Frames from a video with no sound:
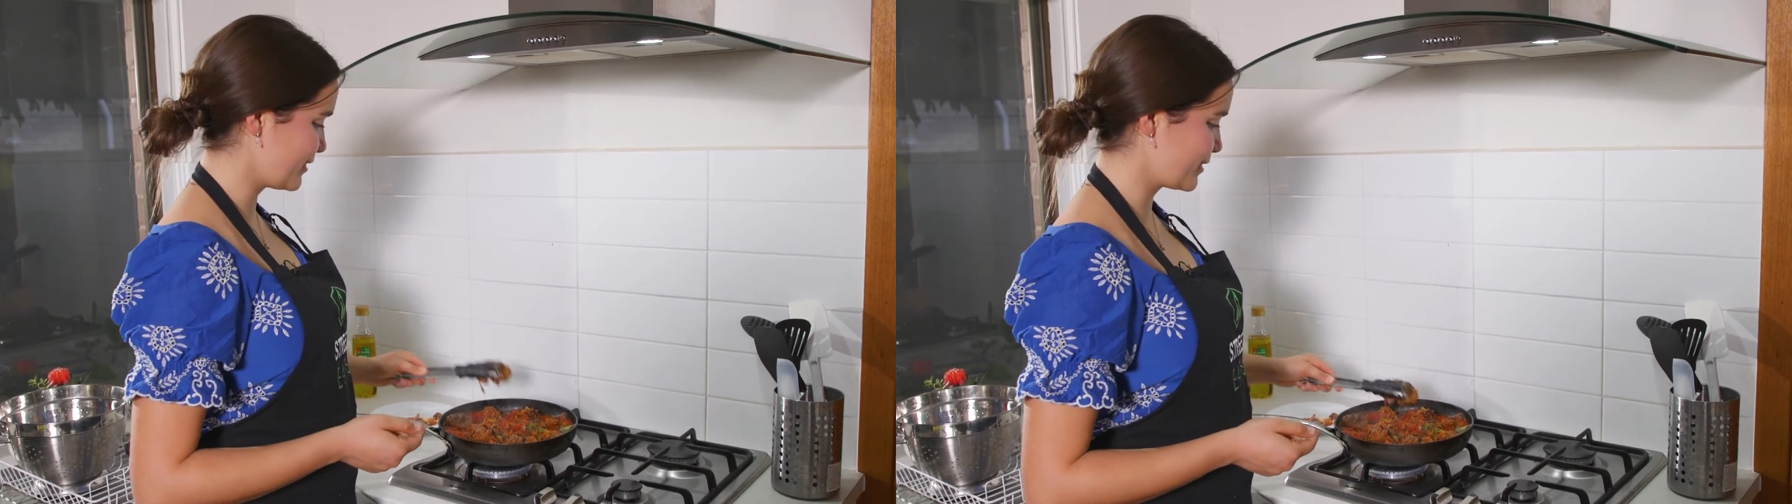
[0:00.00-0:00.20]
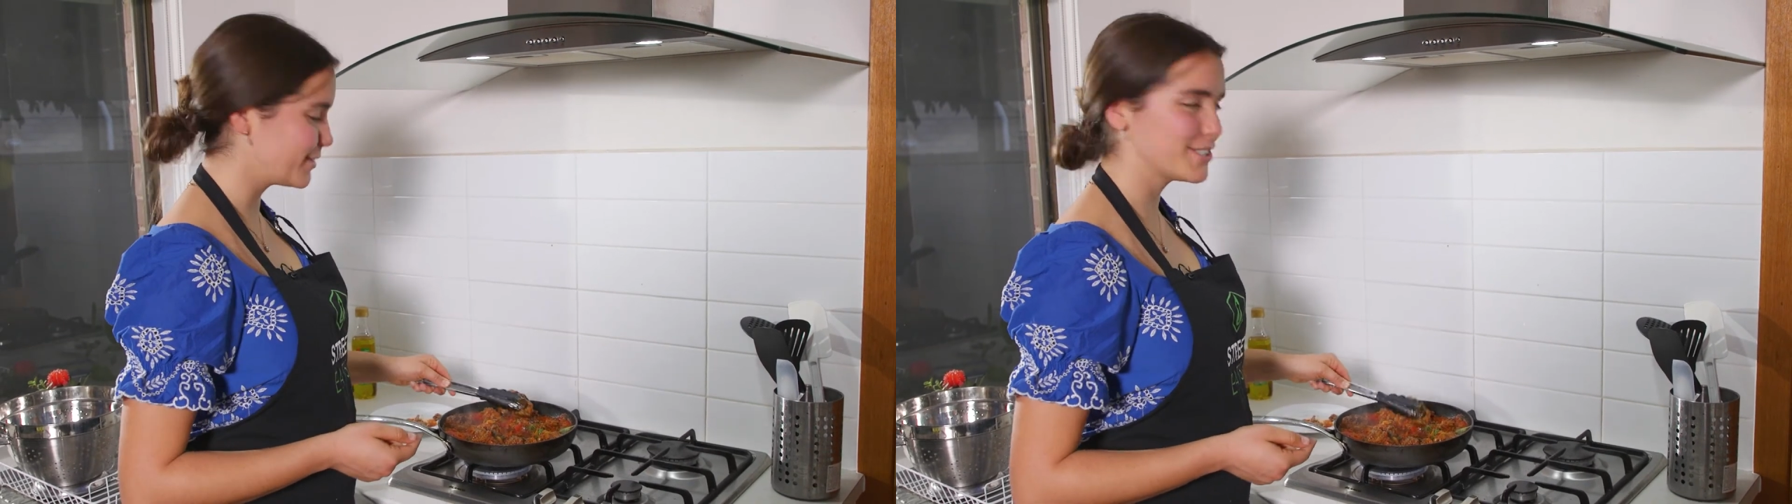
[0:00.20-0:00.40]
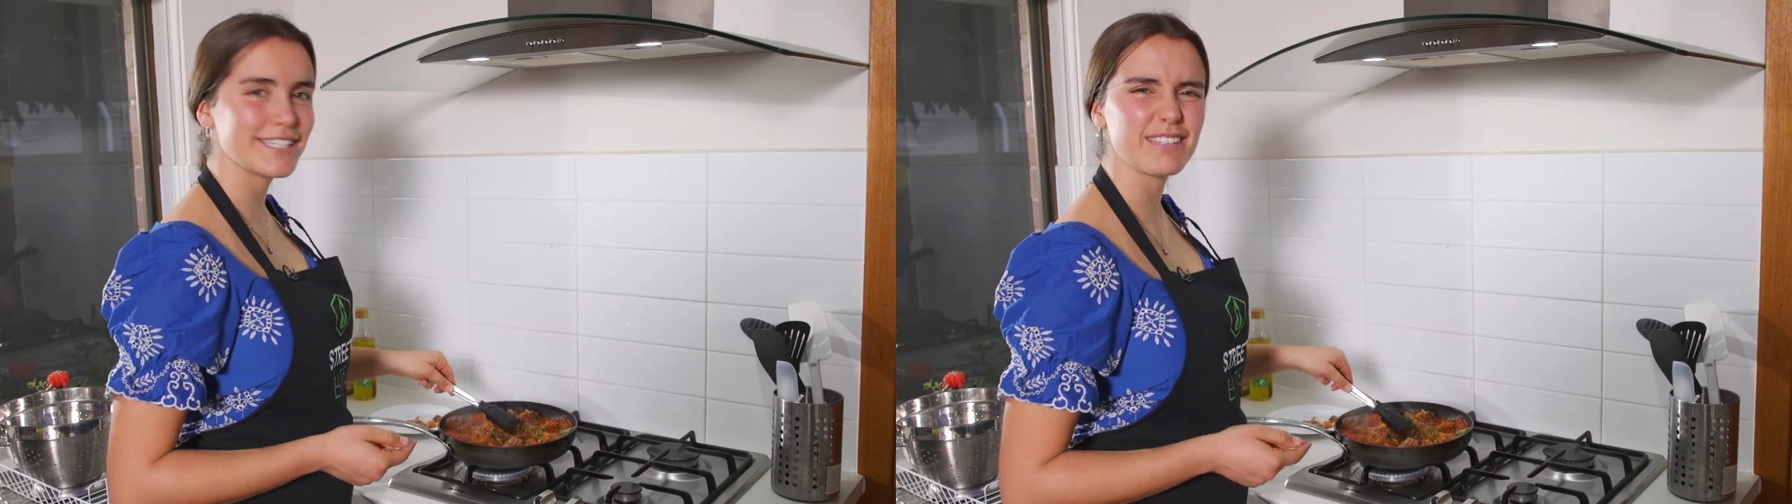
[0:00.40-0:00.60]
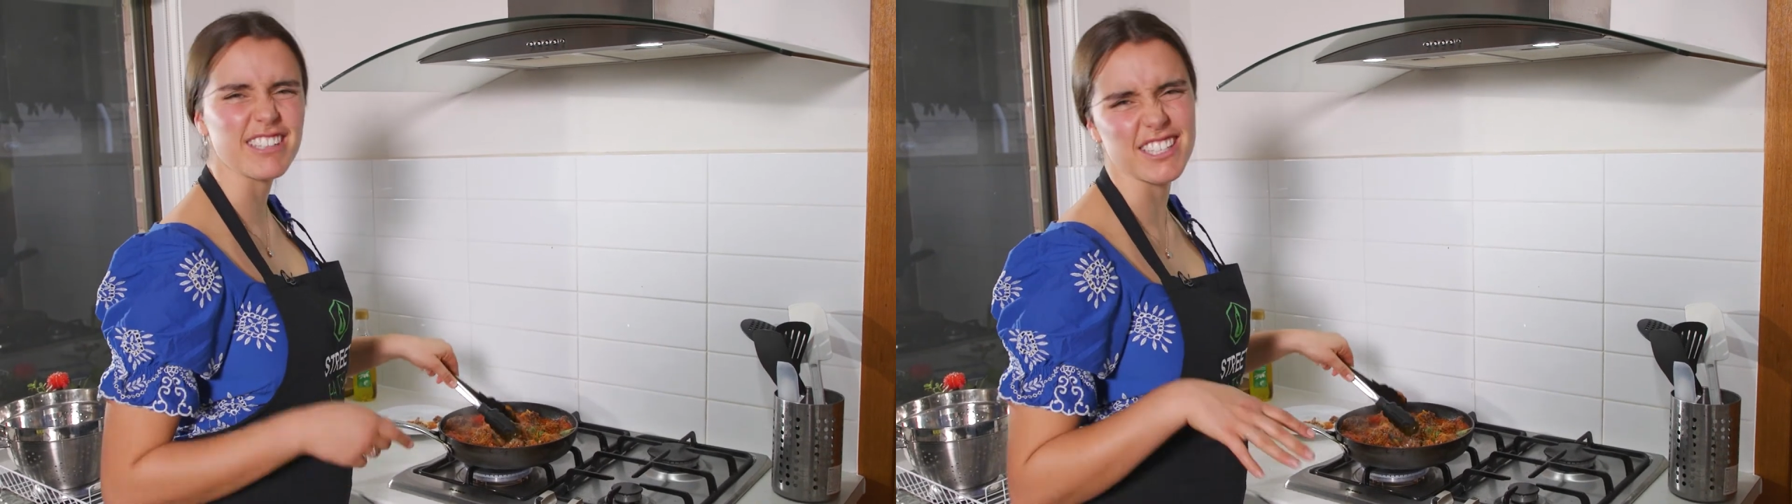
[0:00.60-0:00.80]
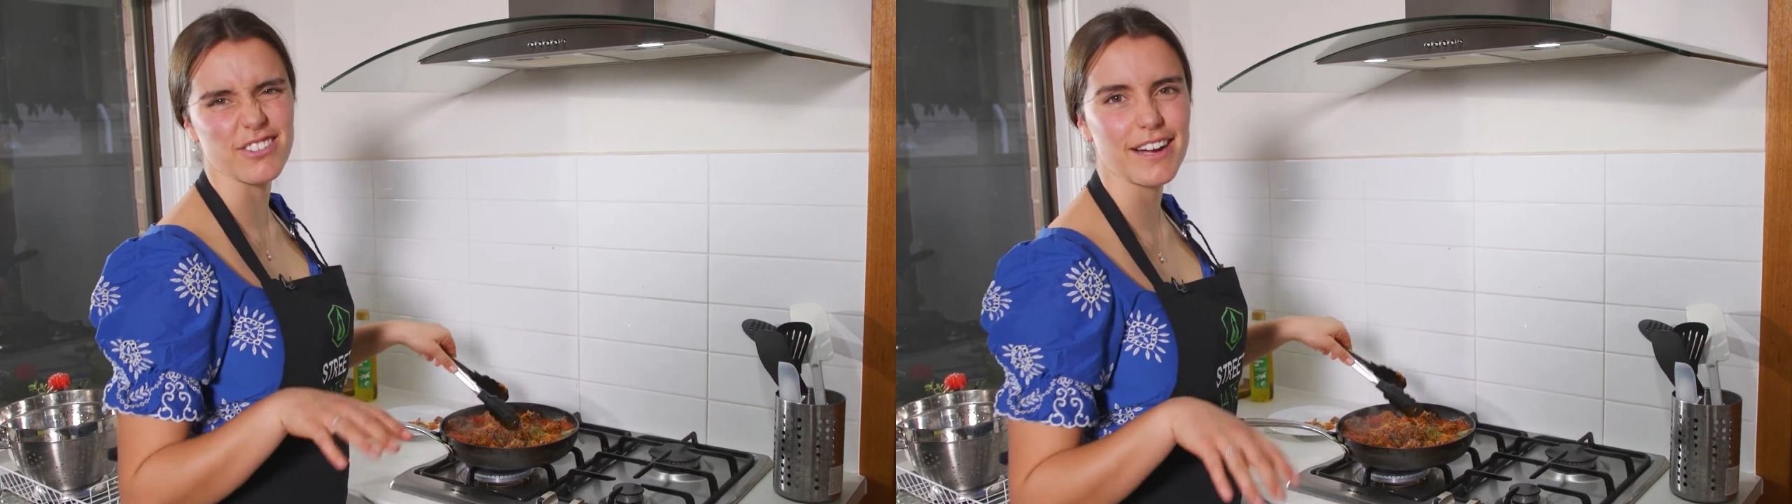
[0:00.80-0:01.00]
squished it,
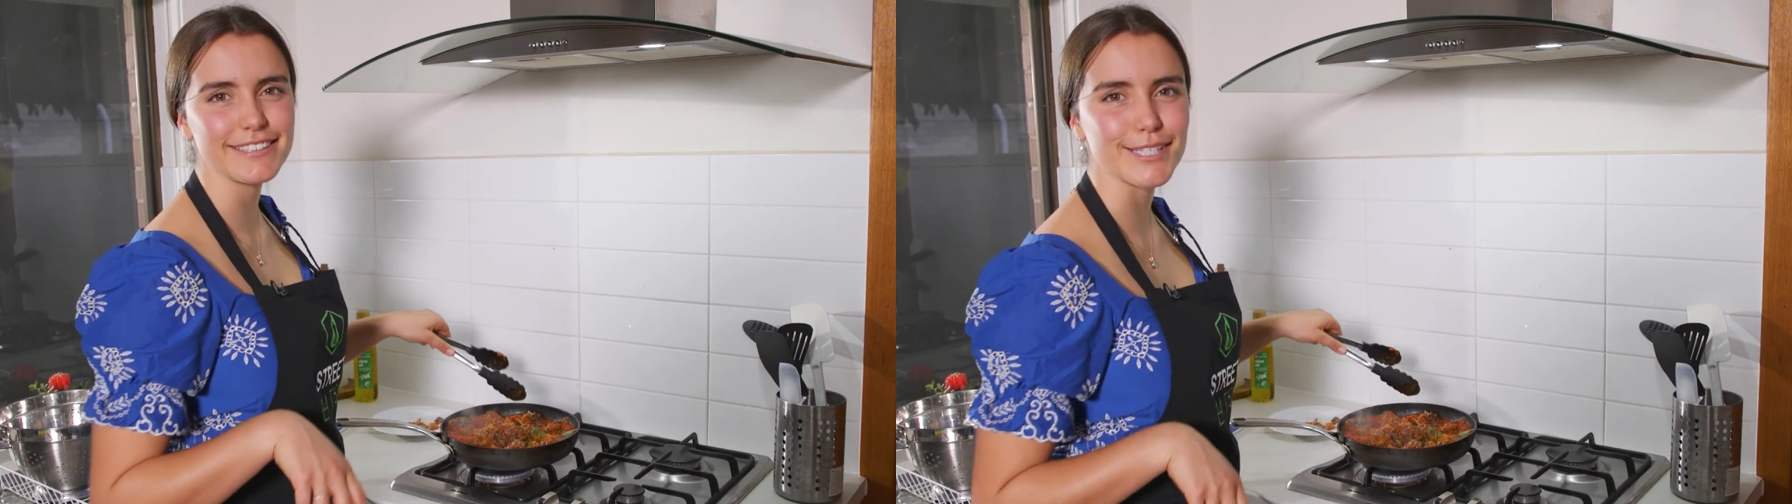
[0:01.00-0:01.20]
that's all right,